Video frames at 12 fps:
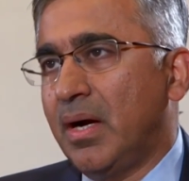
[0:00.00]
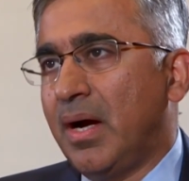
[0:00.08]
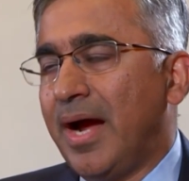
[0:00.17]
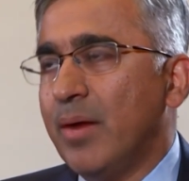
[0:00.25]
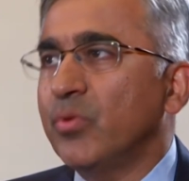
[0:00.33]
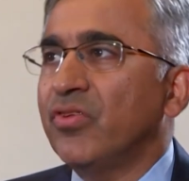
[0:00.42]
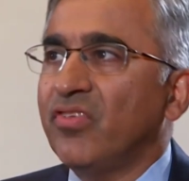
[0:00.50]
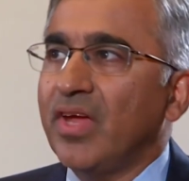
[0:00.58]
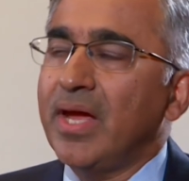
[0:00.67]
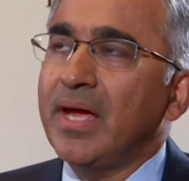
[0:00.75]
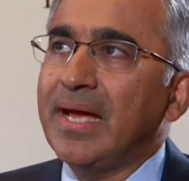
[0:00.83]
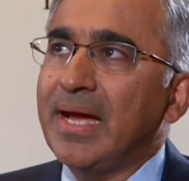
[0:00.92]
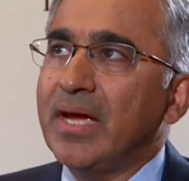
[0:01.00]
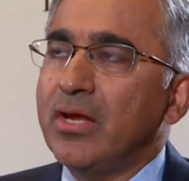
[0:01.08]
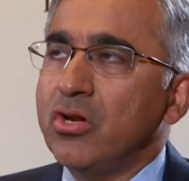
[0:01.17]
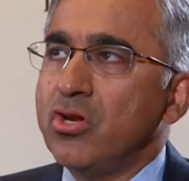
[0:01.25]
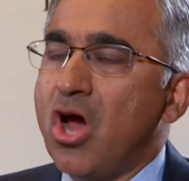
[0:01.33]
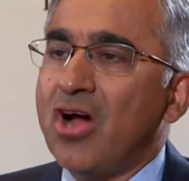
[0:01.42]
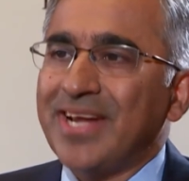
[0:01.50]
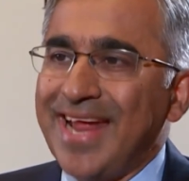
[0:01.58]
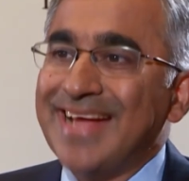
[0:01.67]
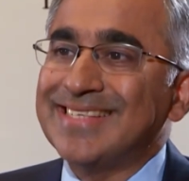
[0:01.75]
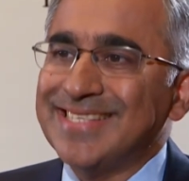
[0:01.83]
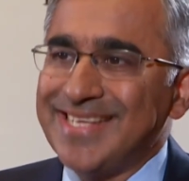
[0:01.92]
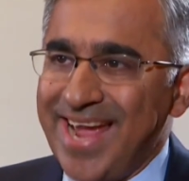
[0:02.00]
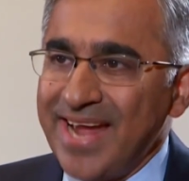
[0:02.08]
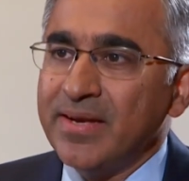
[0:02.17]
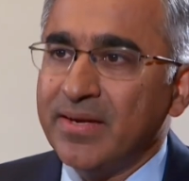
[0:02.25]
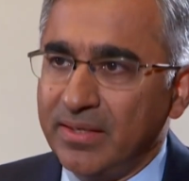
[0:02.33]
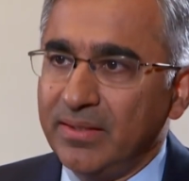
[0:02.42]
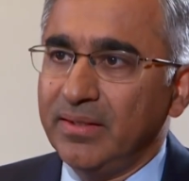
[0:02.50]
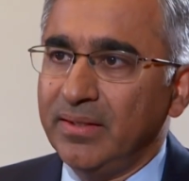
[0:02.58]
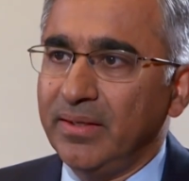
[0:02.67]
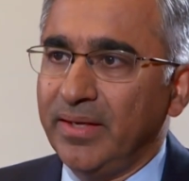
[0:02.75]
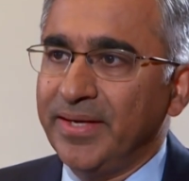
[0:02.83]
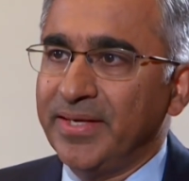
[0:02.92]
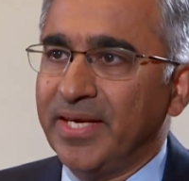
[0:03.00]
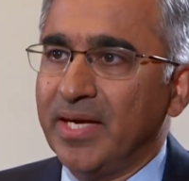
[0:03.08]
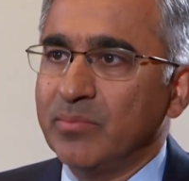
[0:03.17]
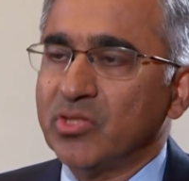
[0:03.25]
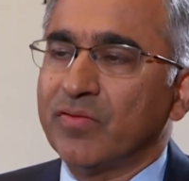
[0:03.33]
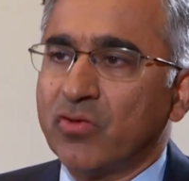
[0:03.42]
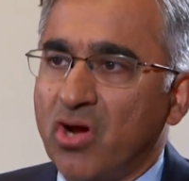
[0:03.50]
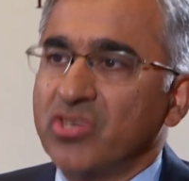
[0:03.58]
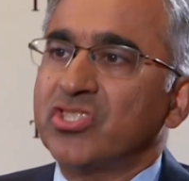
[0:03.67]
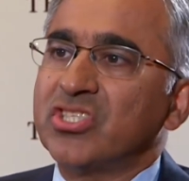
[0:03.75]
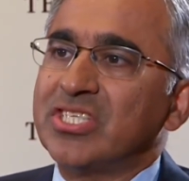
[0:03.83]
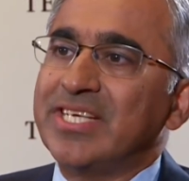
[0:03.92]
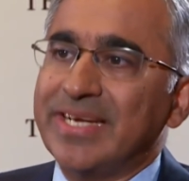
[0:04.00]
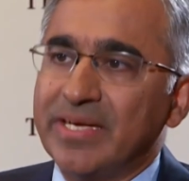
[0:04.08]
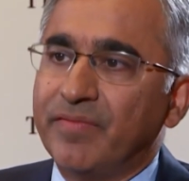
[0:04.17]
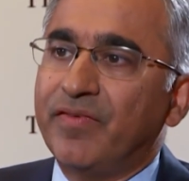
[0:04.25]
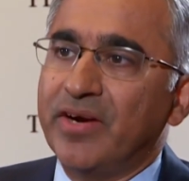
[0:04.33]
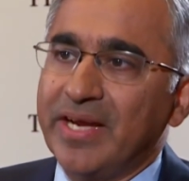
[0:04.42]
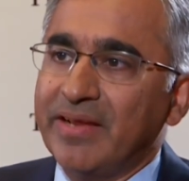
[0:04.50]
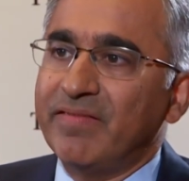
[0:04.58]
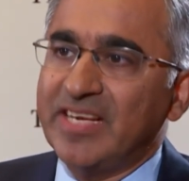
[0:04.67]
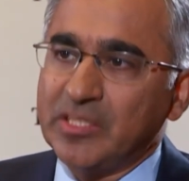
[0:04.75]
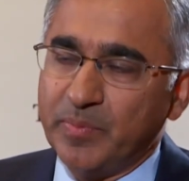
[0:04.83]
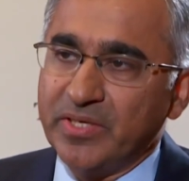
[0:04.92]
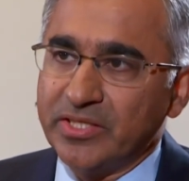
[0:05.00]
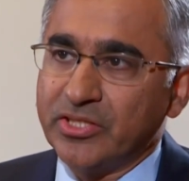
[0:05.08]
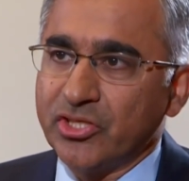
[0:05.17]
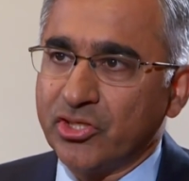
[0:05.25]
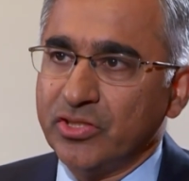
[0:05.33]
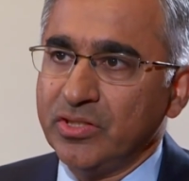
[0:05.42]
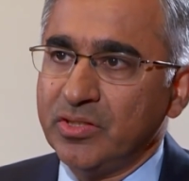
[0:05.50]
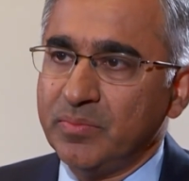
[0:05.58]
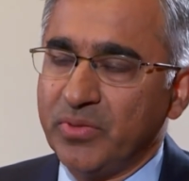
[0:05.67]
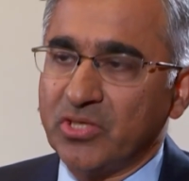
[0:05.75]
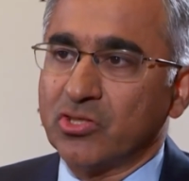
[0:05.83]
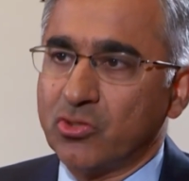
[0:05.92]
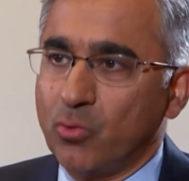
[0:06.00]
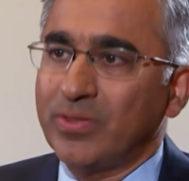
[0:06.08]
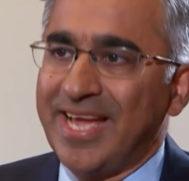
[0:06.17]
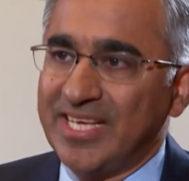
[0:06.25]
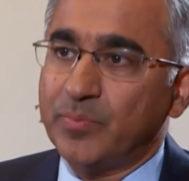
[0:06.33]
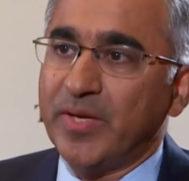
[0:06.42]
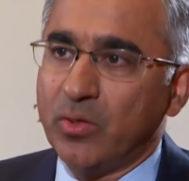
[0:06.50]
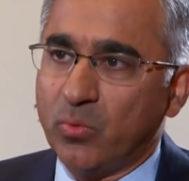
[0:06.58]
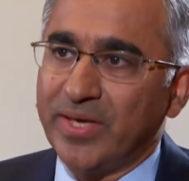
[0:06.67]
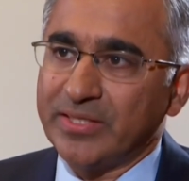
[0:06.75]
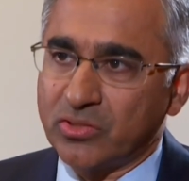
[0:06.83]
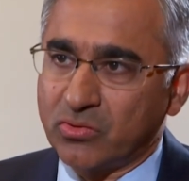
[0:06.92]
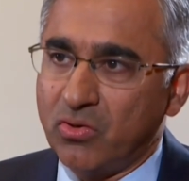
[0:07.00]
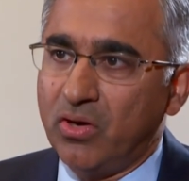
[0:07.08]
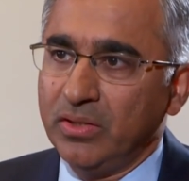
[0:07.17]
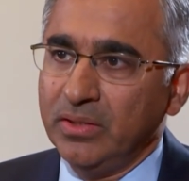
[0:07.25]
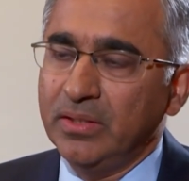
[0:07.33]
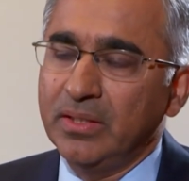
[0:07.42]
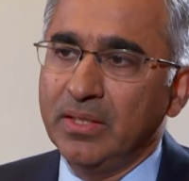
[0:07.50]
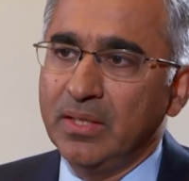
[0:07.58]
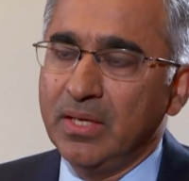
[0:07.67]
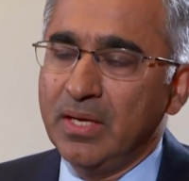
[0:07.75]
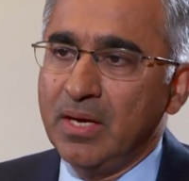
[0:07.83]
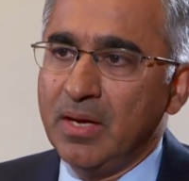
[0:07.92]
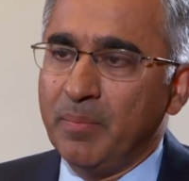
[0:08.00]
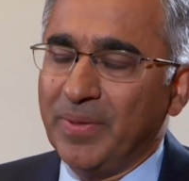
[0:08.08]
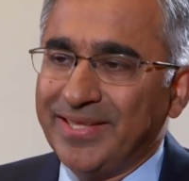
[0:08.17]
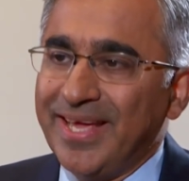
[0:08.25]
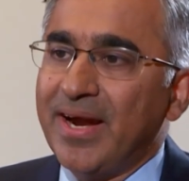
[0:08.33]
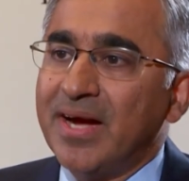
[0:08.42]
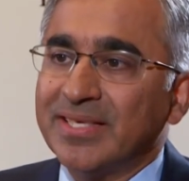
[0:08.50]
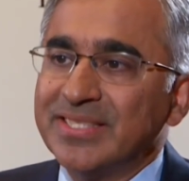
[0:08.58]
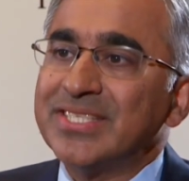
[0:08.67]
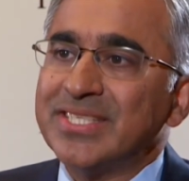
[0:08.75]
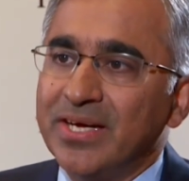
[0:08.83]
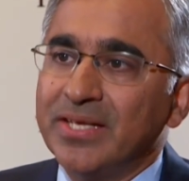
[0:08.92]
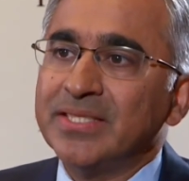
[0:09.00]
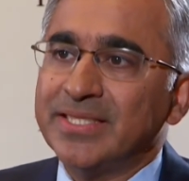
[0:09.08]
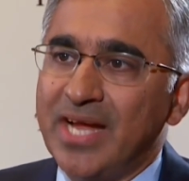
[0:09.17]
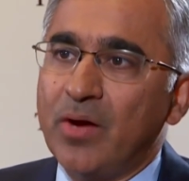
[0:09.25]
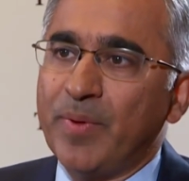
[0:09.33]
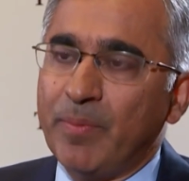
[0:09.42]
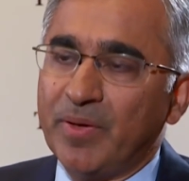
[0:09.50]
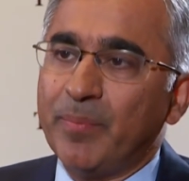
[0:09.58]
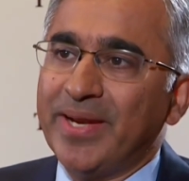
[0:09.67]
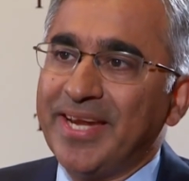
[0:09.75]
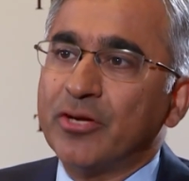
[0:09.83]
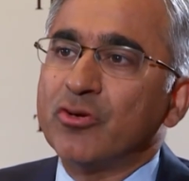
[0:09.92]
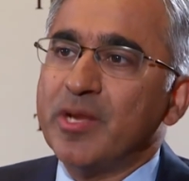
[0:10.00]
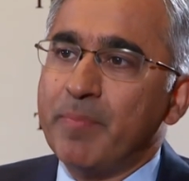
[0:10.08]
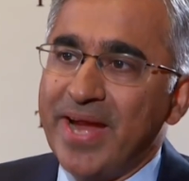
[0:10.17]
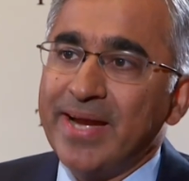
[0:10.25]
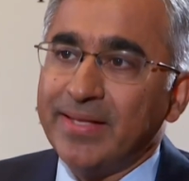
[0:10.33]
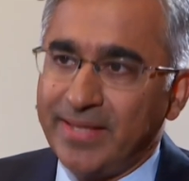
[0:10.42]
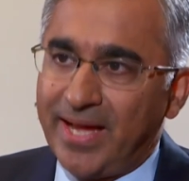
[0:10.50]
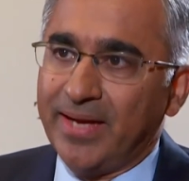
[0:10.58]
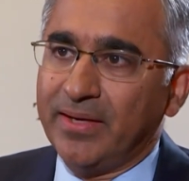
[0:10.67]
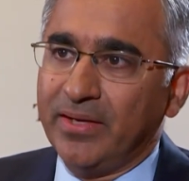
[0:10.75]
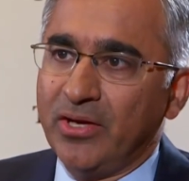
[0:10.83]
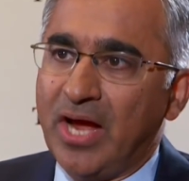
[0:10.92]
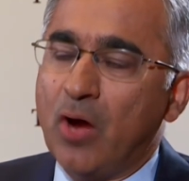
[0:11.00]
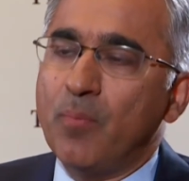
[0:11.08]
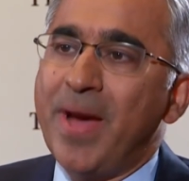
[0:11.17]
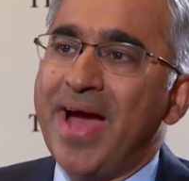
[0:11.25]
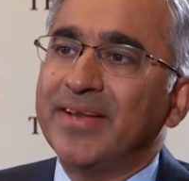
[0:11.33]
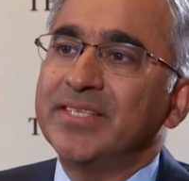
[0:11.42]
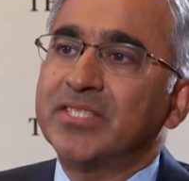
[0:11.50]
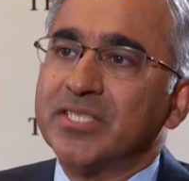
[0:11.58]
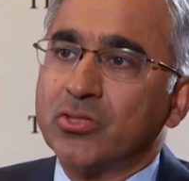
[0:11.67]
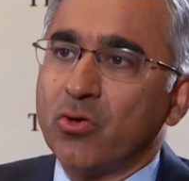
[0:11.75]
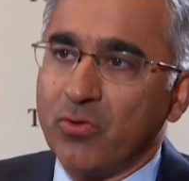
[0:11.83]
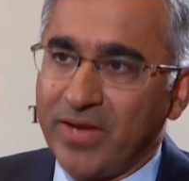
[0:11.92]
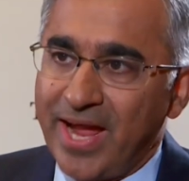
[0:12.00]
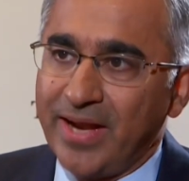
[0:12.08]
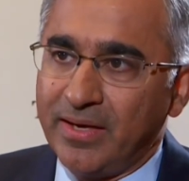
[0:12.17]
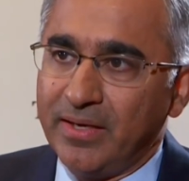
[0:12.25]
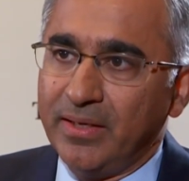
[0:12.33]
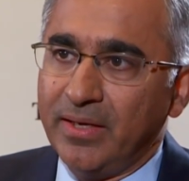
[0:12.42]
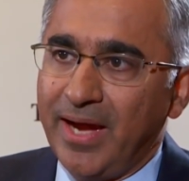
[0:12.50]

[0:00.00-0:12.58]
I would say not as yet in terms of consciously deferring investment decisions because growth has been quite strong. But there are concerns now, people are beginning to debate that. You know, how bad is this going to get?